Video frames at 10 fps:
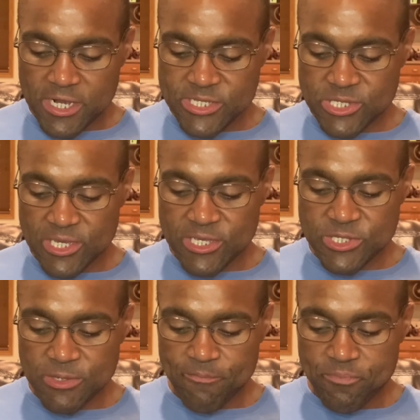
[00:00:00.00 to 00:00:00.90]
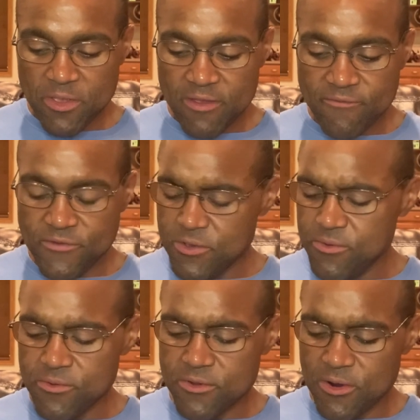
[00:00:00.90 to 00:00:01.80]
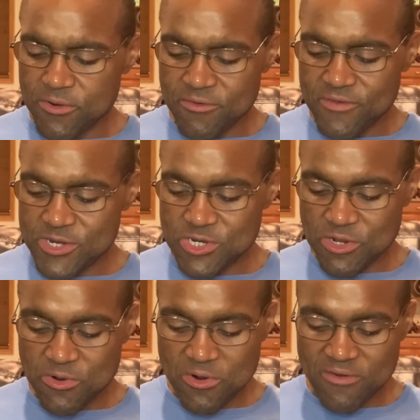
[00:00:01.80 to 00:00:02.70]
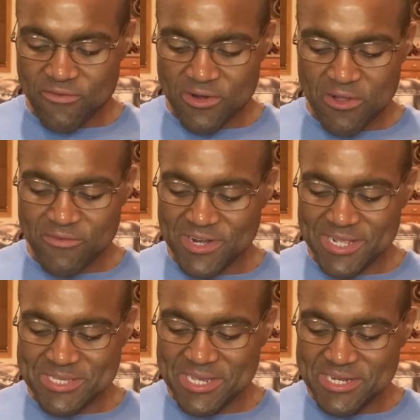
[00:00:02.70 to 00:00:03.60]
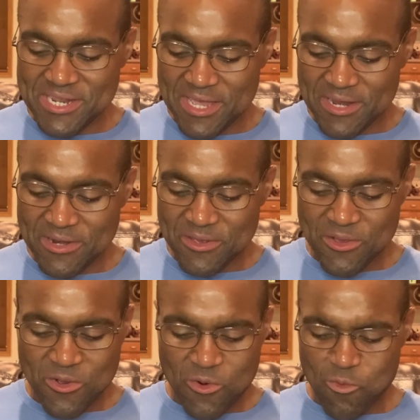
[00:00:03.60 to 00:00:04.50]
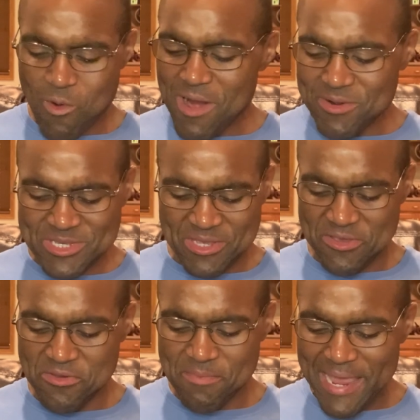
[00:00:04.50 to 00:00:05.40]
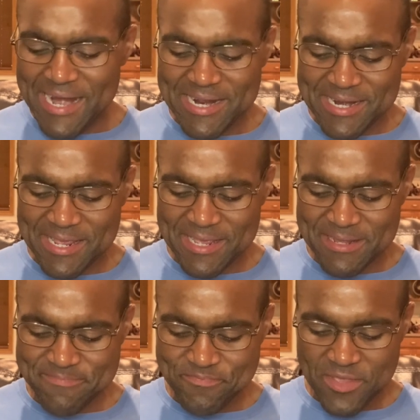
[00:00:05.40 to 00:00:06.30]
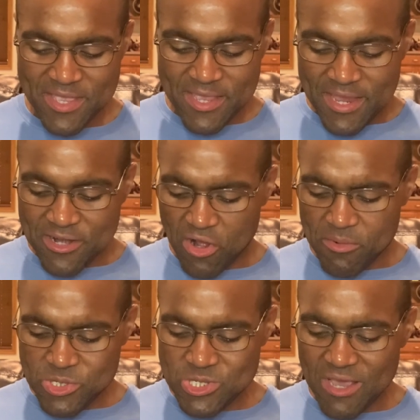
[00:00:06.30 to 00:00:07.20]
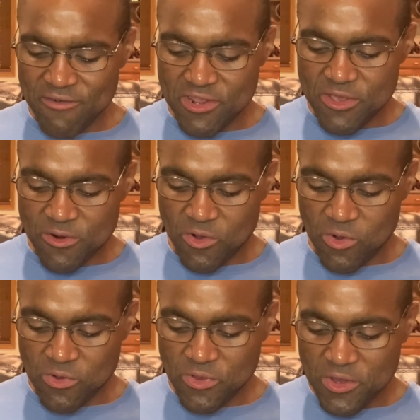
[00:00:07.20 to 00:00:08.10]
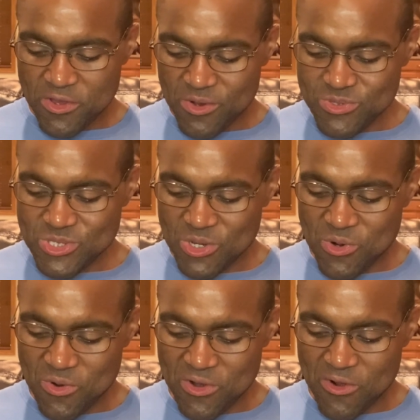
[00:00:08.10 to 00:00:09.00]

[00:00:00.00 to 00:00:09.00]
and it says, few go to eviction court for COVID-19 debt. Where is the humanity? An almost 70-year-old goes to court